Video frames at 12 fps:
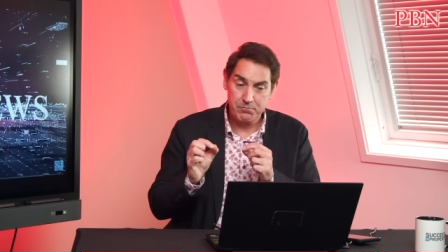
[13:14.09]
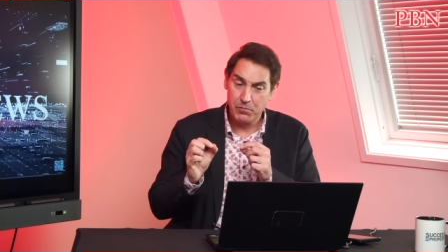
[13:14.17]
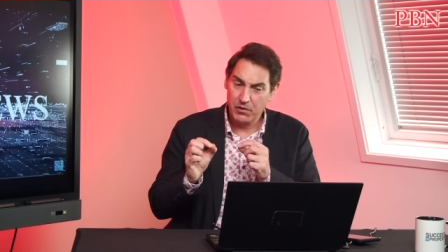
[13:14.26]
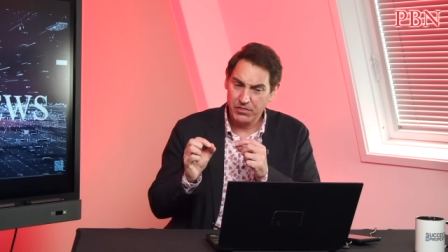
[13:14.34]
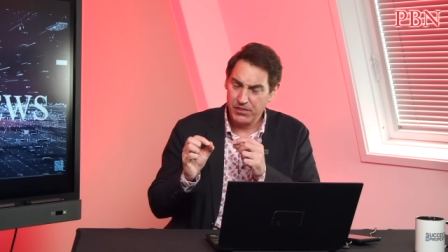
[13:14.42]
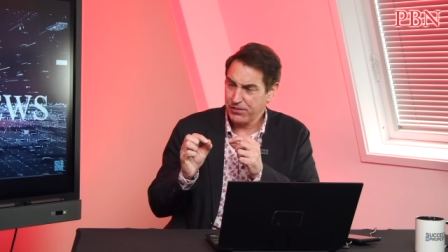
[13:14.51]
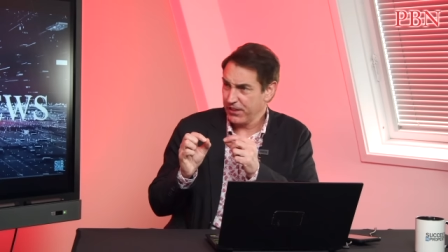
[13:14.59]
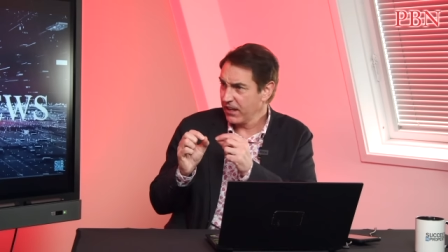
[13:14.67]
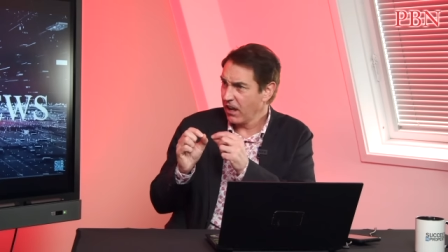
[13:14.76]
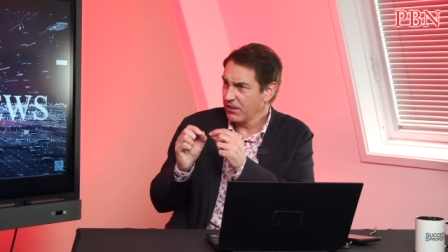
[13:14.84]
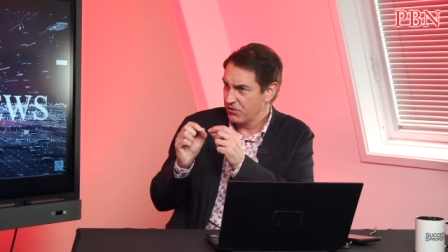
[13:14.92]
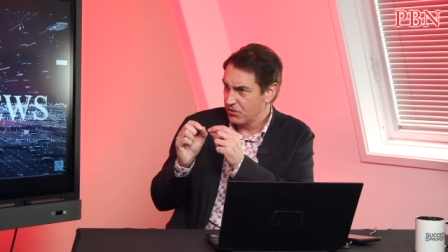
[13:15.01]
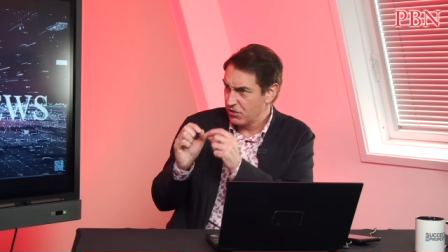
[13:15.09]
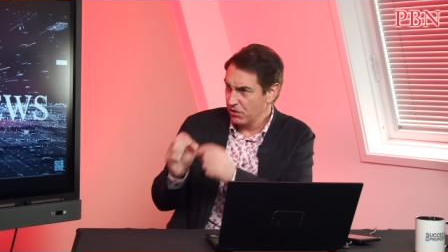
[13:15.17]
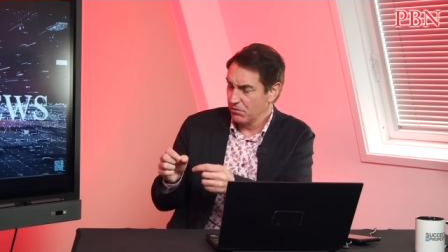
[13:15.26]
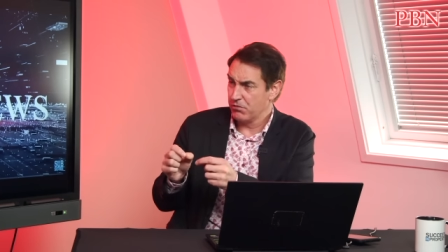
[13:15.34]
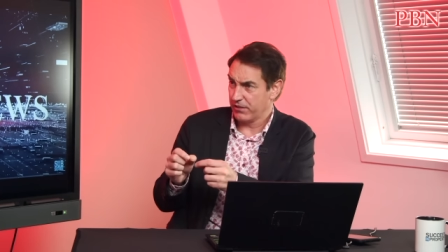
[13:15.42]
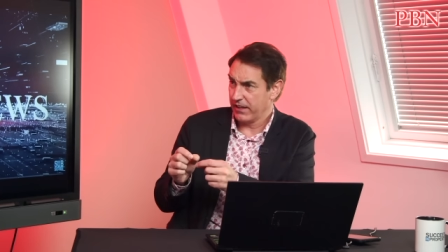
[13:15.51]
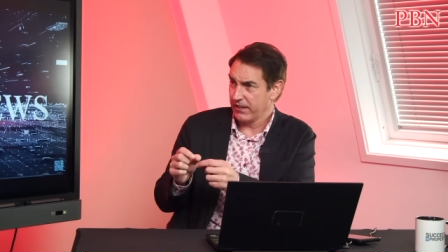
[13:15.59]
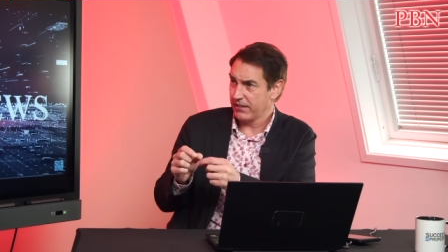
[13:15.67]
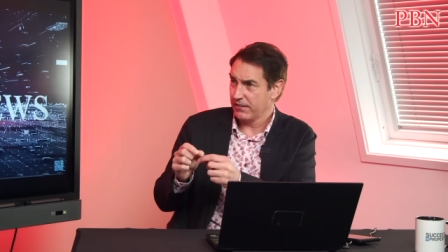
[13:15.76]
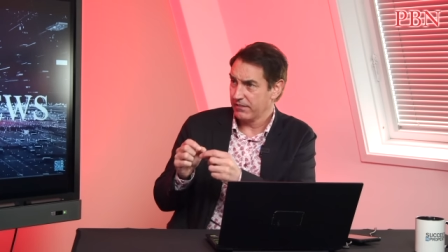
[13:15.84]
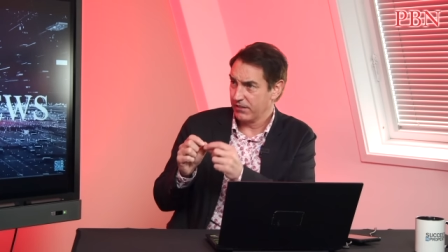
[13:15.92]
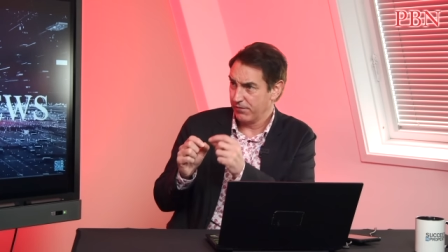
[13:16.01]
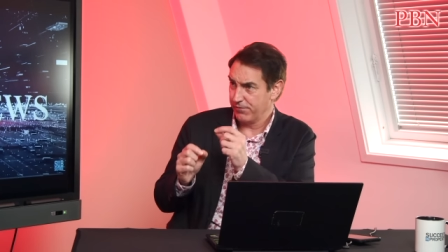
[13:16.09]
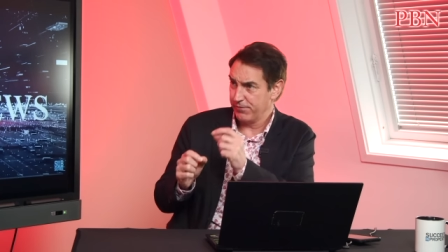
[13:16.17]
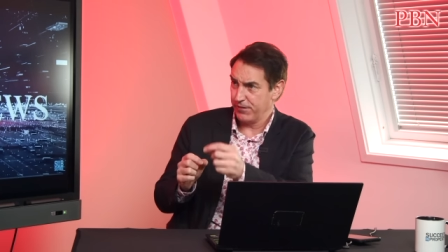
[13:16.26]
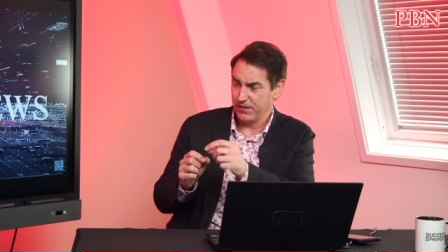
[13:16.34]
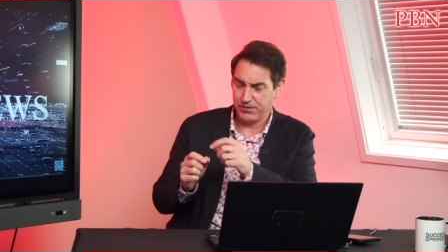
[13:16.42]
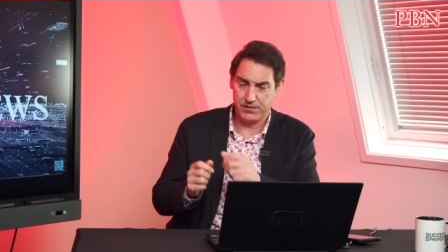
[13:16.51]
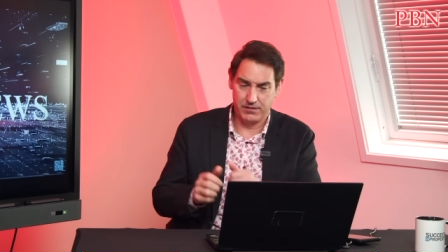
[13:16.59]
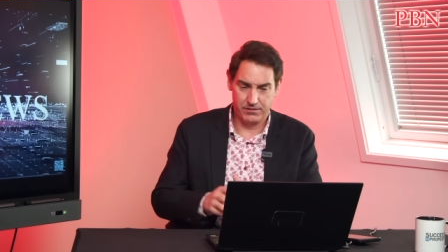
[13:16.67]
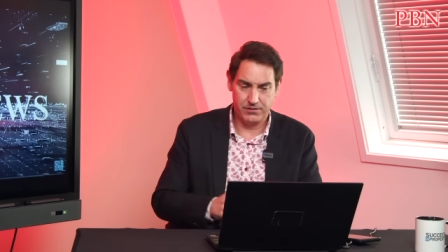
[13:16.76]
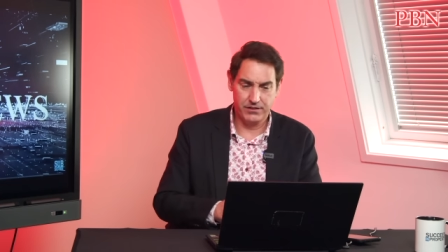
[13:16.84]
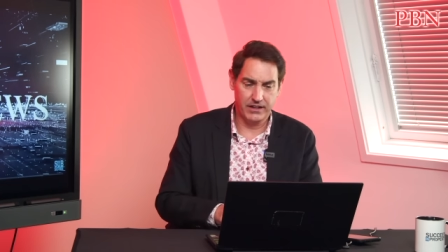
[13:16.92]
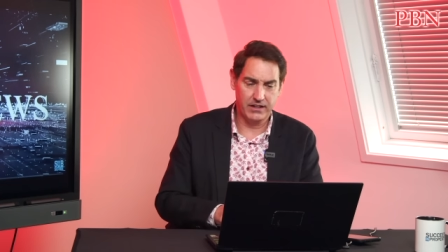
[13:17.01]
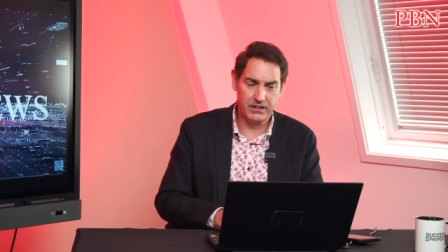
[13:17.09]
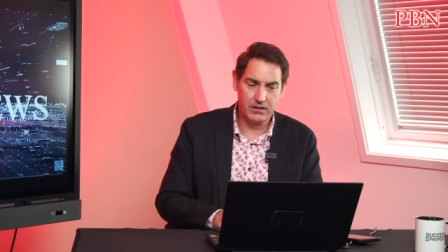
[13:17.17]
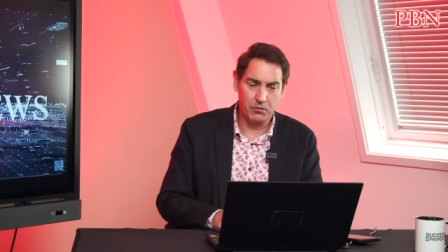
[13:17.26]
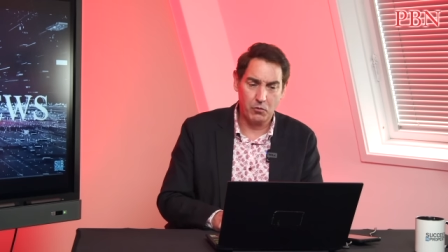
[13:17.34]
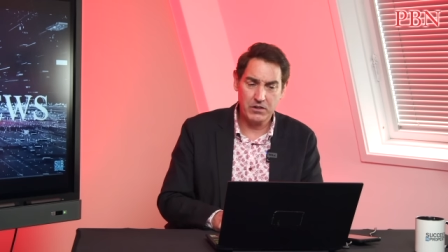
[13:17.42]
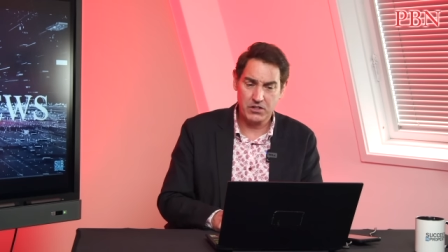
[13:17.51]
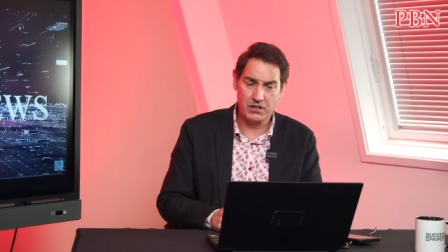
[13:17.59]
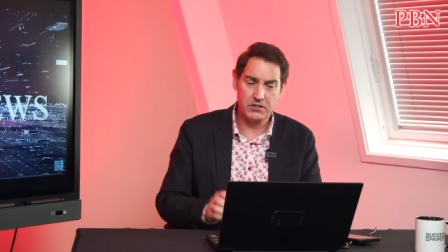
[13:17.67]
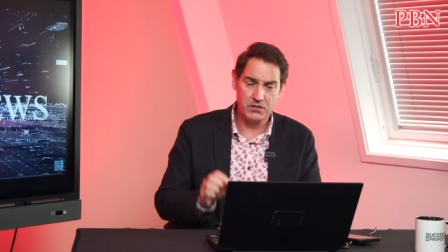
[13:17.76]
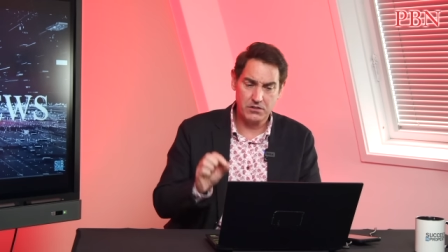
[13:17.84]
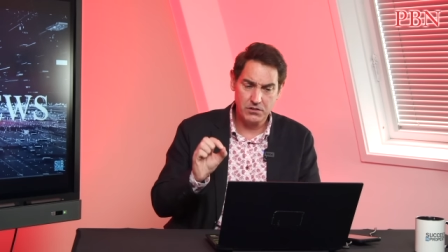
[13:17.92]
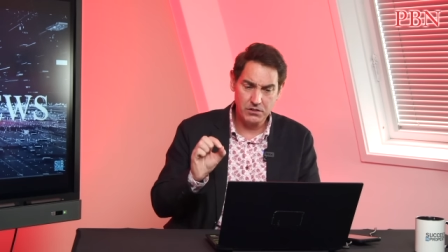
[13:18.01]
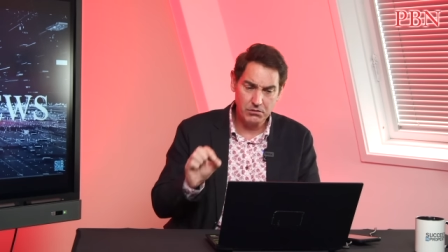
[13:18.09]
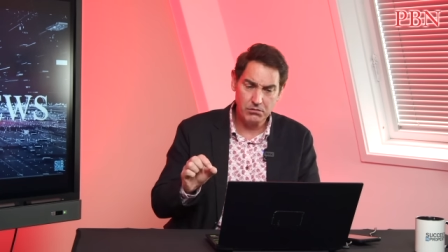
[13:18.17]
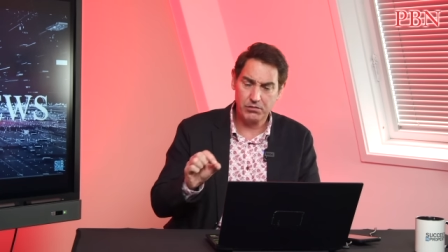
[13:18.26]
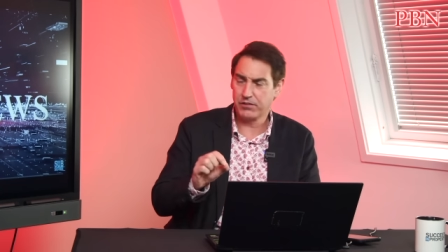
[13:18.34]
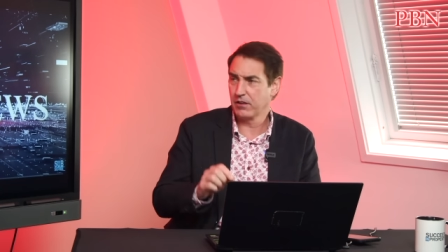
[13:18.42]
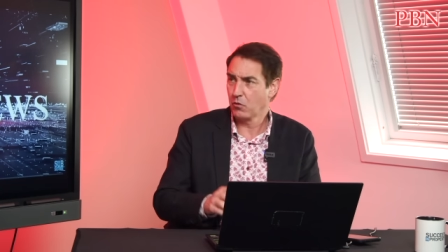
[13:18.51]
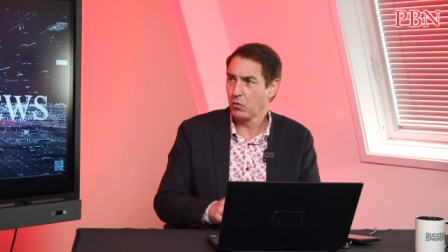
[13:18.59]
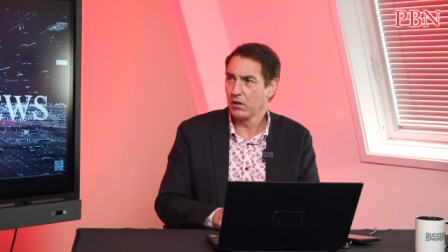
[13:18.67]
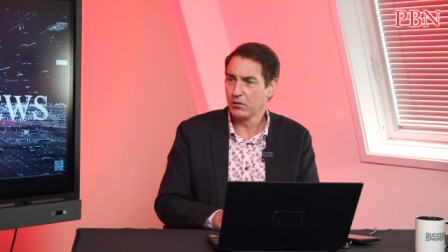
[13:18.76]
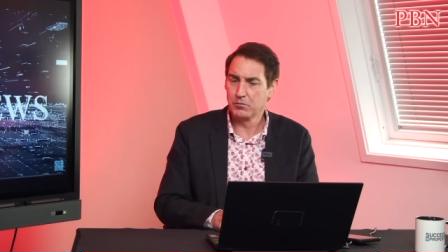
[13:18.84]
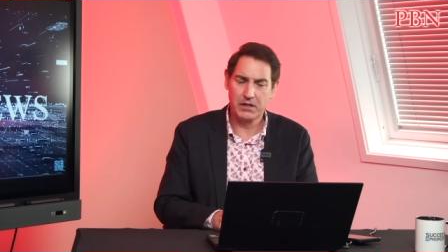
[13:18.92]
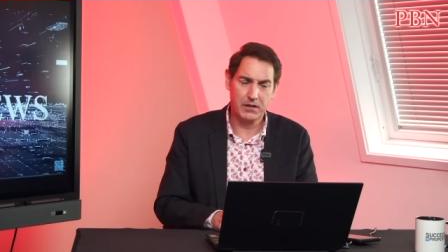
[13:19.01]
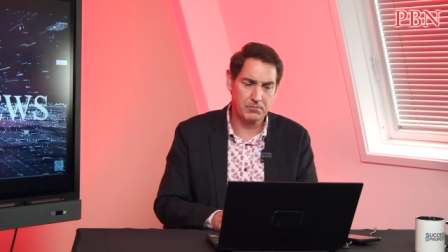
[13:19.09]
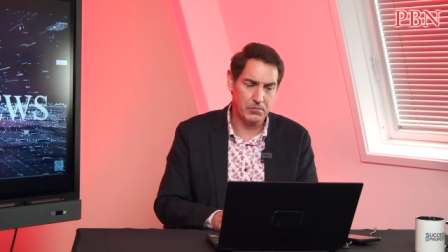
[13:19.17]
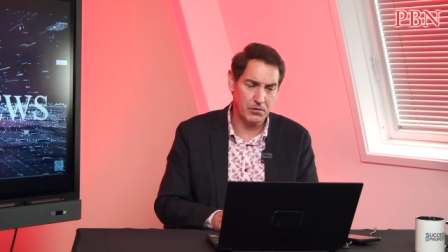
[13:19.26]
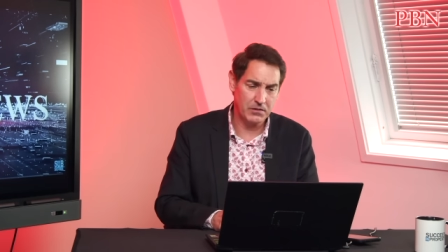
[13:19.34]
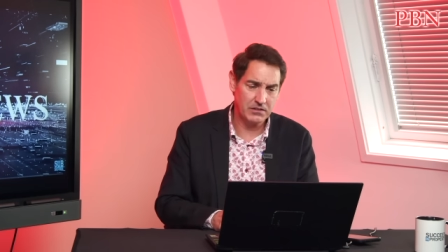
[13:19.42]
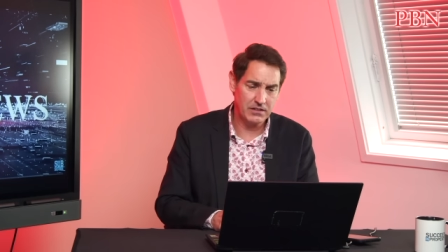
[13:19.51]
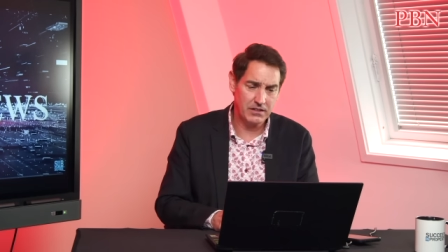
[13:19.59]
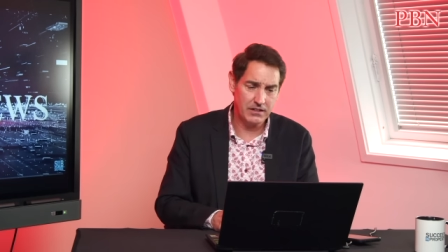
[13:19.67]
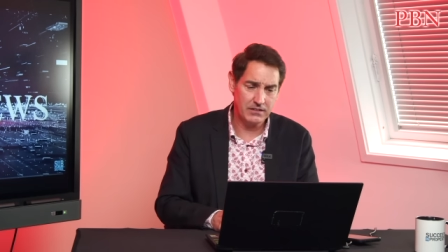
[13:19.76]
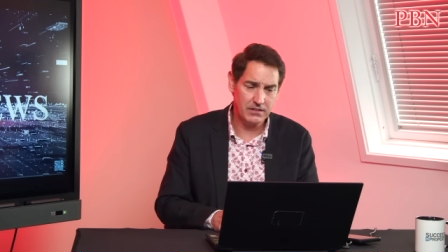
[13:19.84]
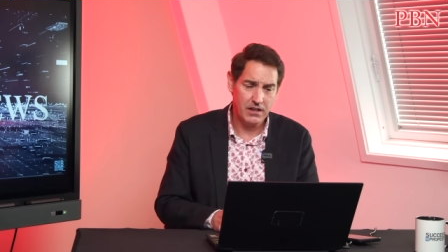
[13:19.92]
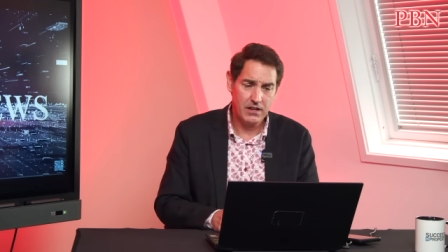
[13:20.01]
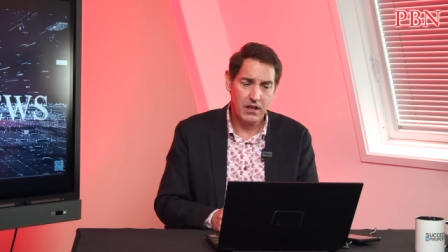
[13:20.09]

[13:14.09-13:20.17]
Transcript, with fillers: but the thing I do think, the fifth thing, which I do think will be implemented, is